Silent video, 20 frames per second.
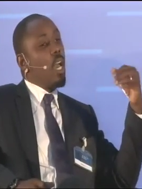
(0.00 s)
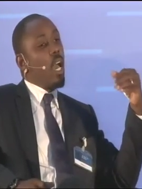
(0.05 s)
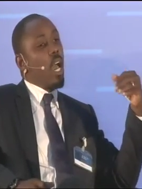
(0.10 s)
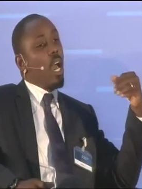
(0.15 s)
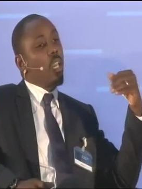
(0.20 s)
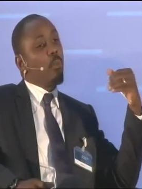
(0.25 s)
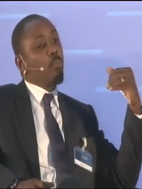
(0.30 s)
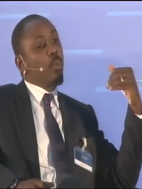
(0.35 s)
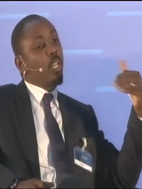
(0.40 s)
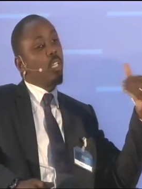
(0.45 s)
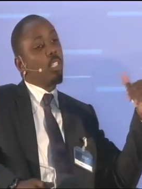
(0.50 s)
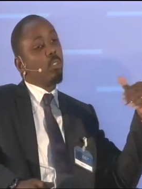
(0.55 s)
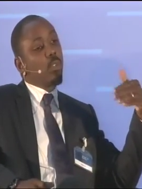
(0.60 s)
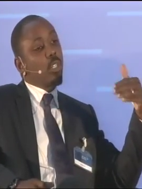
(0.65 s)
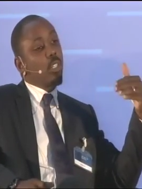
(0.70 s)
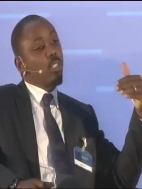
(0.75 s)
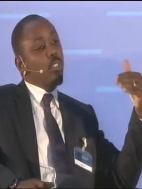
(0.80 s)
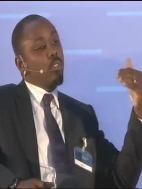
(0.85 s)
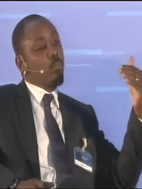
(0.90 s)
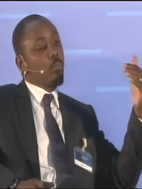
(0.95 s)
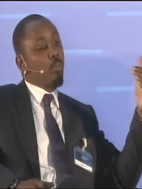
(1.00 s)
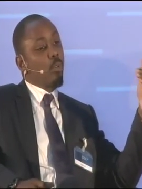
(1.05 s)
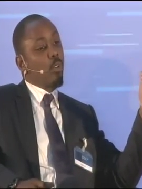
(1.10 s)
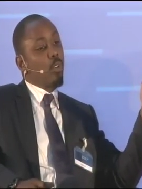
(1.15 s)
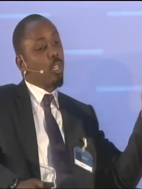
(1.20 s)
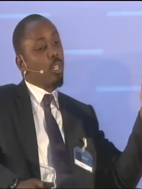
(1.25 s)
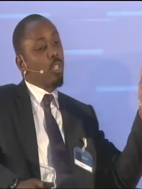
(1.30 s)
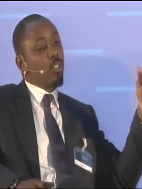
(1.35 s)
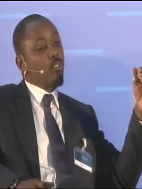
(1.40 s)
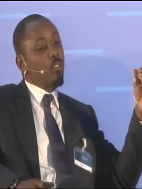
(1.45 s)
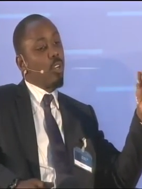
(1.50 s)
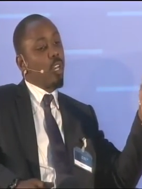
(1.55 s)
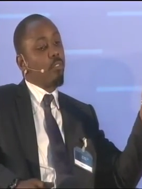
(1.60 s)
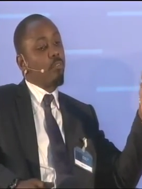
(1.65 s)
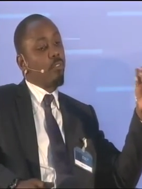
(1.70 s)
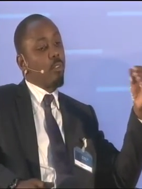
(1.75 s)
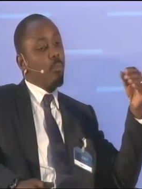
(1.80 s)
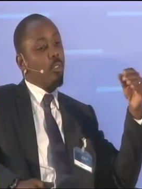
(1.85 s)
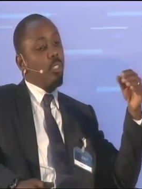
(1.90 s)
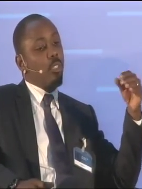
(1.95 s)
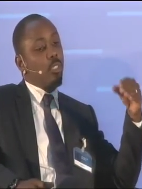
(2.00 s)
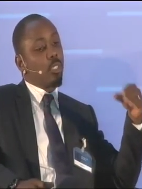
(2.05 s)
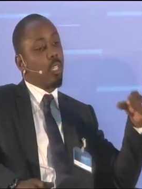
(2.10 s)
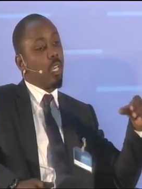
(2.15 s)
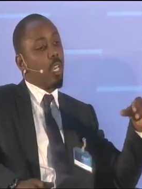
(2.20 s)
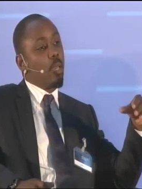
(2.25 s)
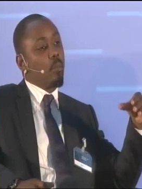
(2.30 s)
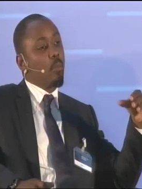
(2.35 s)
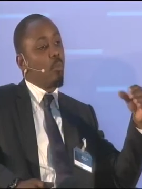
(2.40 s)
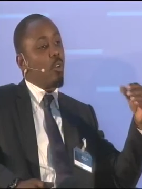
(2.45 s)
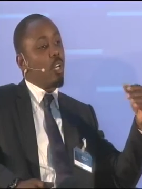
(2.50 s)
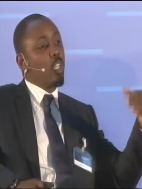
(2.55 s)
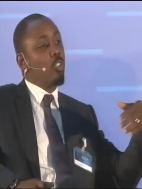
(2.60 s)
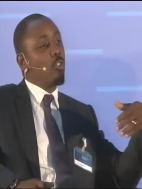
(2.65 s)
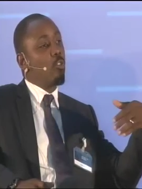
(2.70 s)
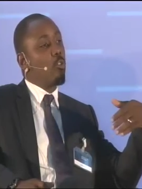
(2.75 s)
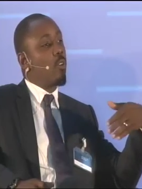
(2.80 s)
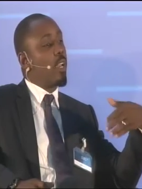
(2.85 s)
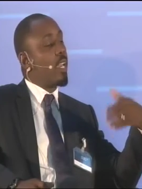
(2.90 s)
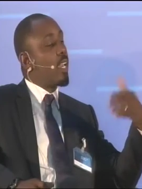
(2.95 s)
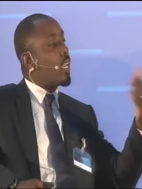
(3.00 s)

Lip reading: And management is important right from the time when you